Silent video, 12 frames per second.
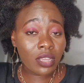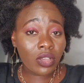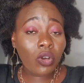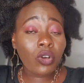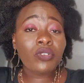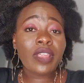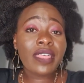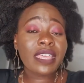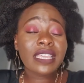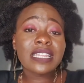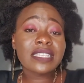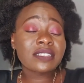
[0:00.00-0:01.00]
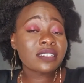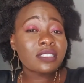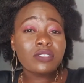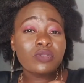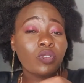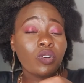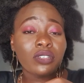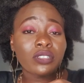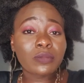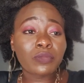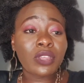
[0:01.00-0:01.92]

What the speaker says: Or rather, he doesn't need to contribute.